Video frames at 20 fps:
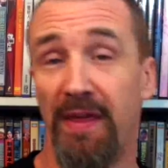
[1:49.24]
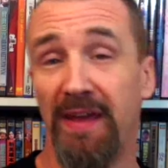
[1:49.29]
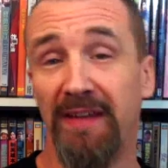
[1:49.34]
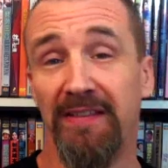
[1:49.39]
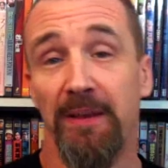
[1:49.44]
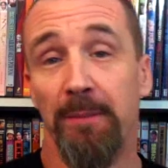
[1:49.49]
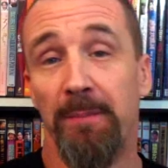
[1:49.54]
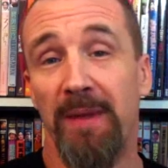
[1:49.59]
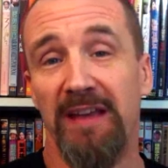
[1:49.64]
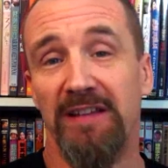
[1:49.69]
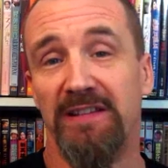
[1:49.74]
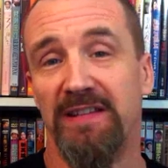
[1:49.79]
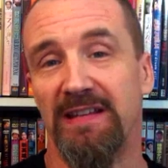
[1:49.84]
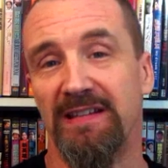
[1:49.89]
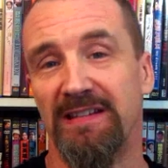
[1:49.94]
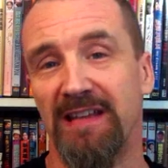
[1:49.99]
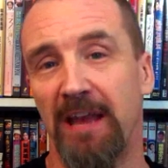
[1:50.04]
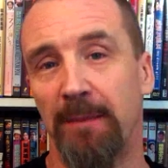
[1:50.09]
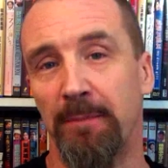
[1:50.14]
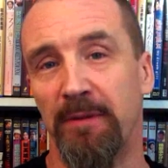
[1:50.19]
thing that makes the
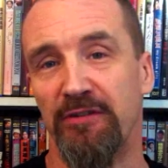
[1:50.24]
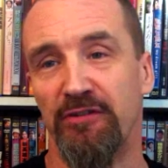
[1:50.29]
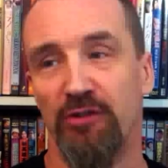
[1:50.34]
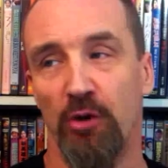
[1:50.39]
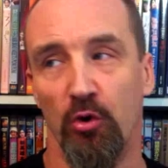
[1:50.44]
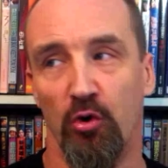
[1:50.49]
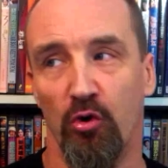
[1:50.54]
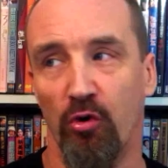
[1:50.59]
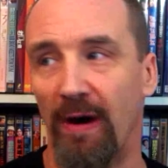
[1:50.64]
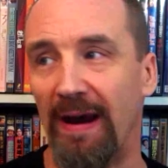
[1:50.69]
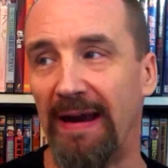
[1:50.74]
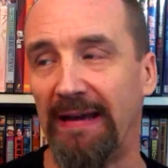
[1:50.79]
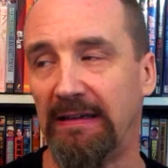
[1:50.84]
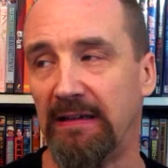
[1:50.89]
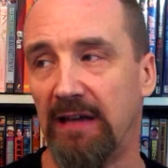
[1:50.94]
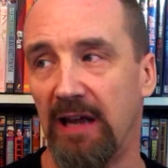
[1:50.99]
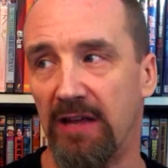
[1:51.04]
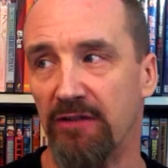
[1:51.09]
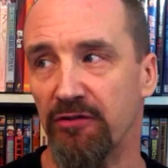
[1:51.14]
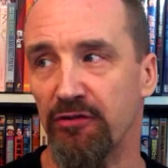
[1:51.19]
segment so great
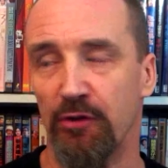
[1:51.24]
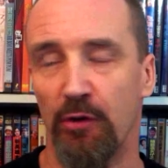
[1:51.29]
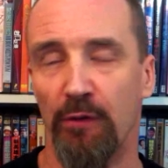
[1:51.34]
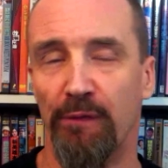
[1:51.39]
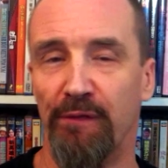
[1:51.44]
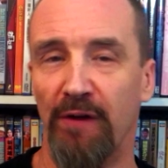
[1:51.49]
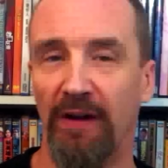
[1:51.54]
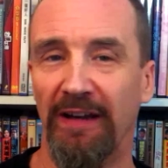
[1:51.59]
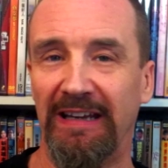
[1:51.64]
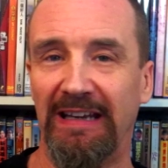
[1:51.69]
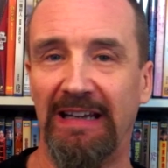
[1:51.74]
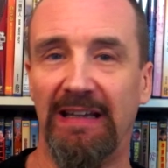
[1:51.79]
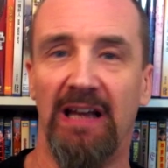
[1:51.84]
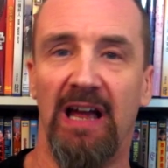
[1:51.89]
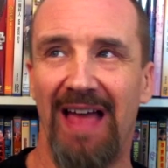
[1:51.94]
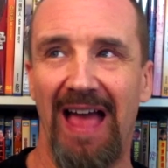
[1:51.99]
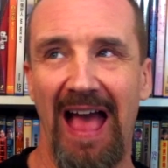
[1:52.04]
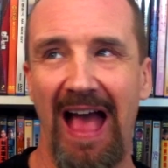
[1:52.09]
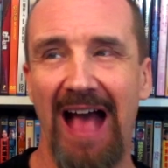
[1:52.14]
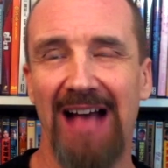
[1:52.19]
and so funny
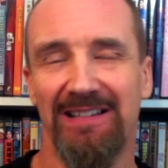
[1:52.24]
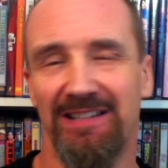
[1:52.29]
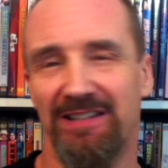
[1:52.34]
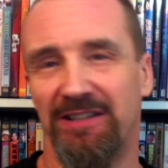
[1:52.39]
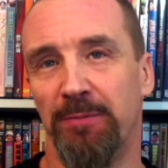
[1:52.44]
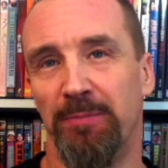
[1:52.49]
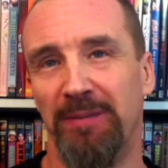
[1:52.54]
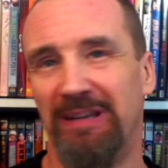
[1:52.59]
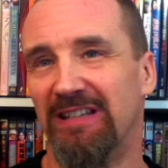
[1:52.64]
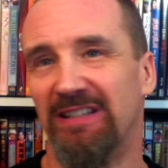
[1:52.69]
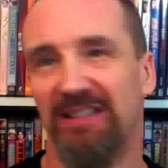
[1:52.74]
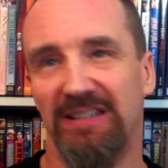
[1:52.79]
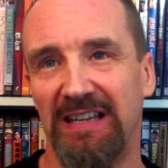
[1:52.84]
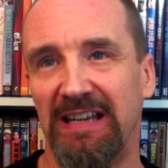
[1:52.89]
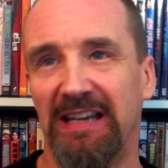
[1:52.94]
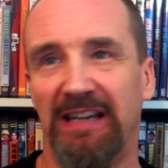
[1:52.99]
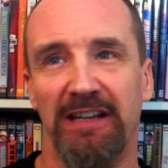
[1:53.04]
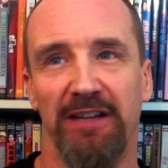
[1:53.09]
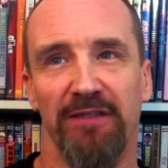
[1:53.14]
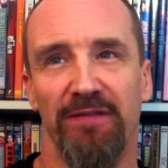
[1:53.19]
has to be
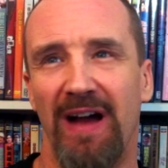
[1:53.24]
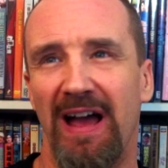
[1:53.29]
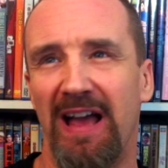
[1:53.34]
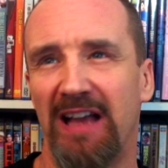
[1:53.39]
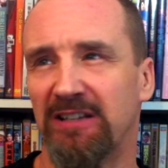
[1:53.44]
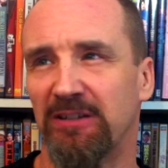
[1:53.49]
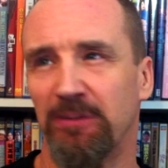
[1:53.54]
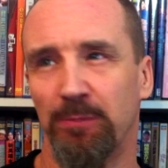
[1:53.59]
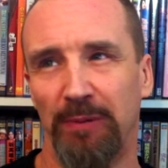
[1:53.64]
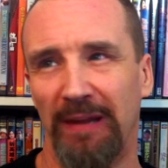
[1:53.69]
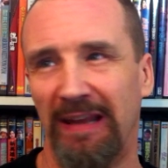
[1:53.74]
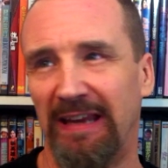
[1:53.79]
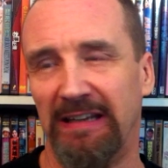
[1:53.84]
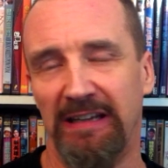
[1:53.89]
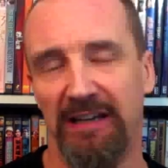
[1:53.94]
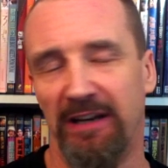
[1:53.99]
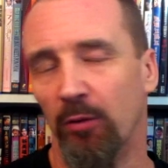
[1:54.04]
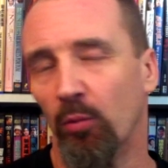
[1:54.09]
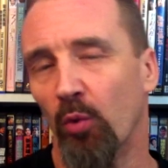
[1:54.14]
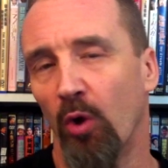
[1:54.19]
seen. If I
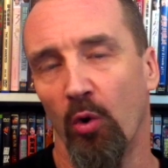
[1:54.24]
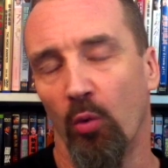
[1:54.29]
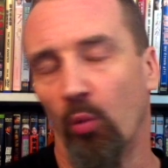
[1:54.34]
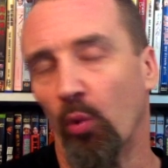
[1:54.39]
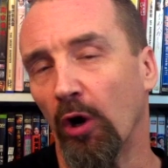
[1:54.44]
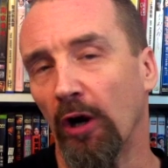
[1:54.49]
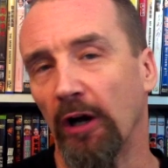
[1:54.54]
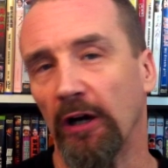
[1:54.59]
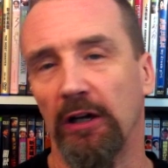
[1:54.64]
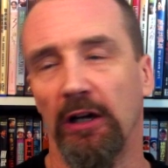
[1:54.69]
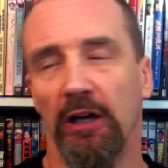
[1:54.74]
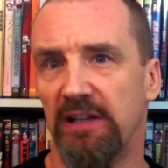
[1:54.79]
explain it, it won't work.